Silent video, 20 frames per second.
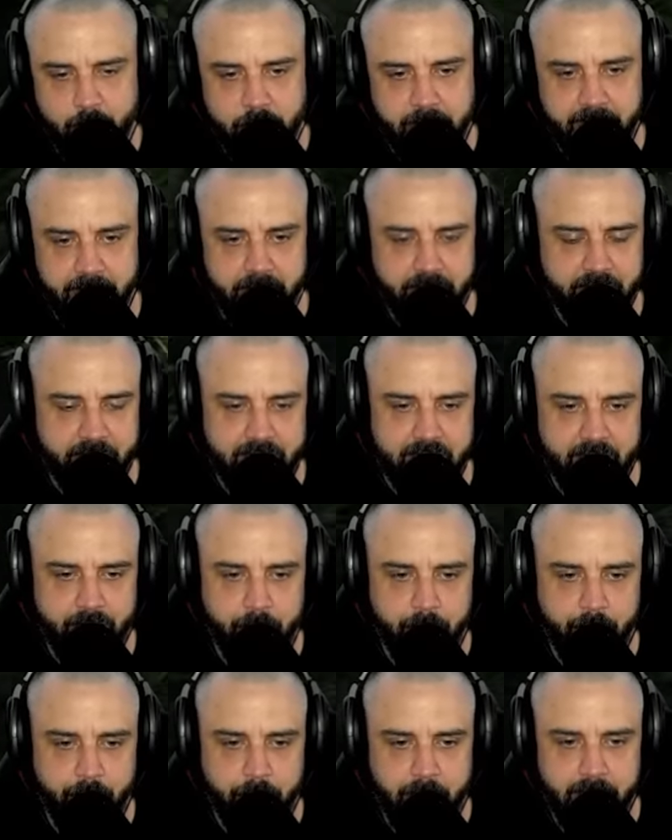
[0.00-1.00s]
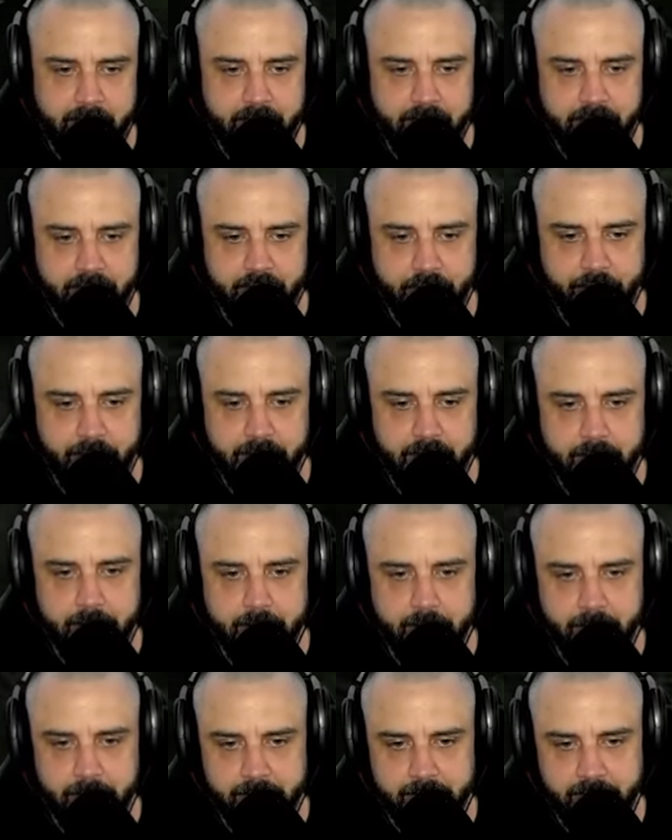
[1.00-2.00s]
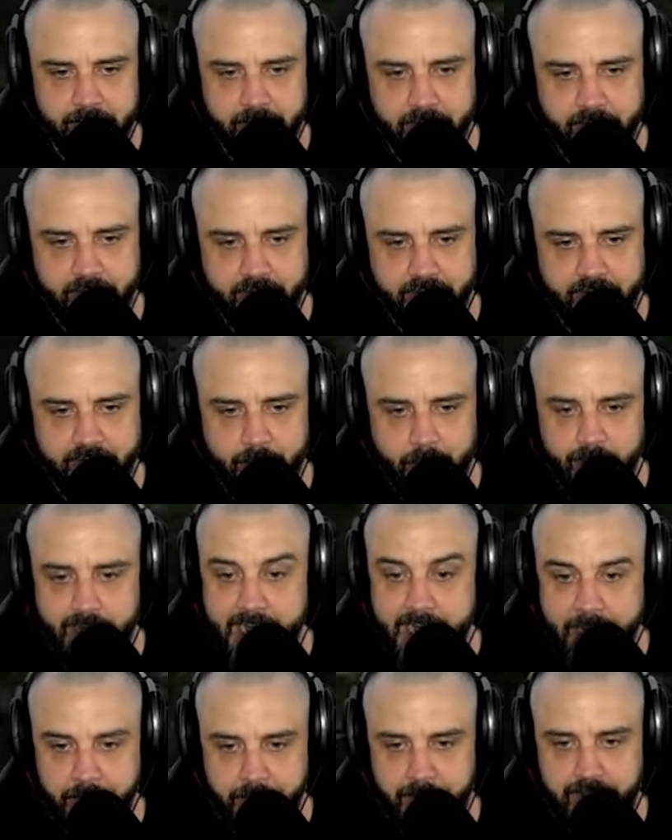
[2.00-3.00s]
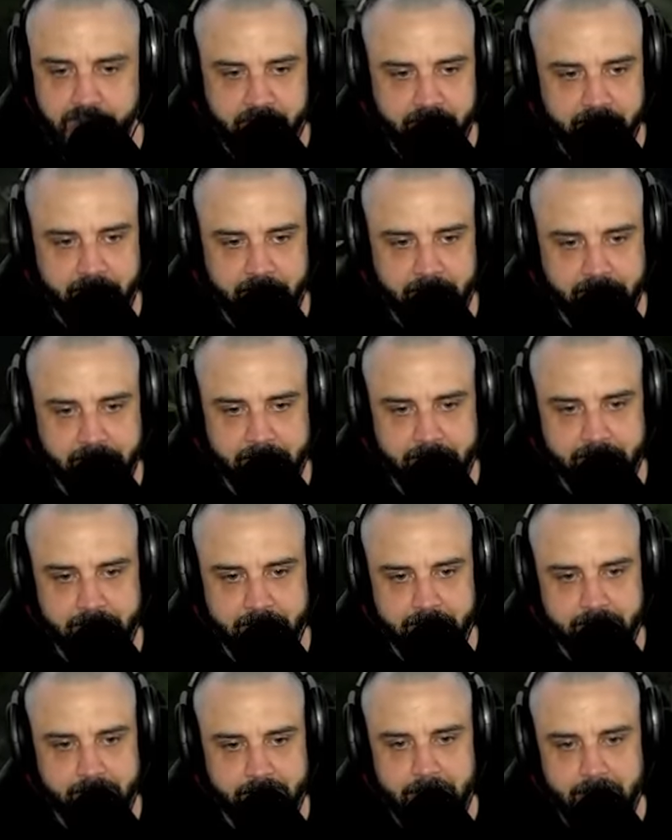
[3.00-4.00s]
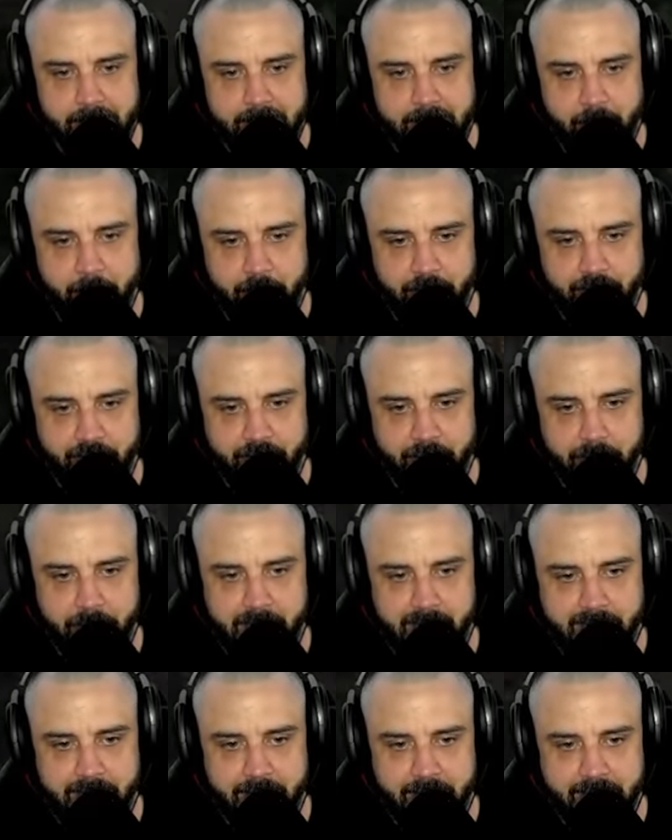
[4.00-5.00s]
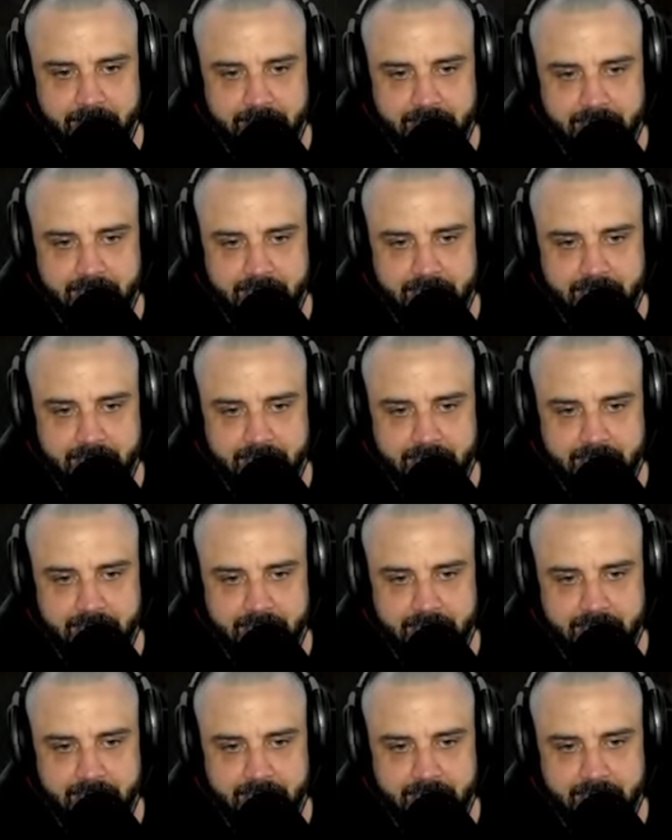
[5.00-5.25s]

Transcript: one of these things before I end this video, just to see what happens. I know there's some back here in the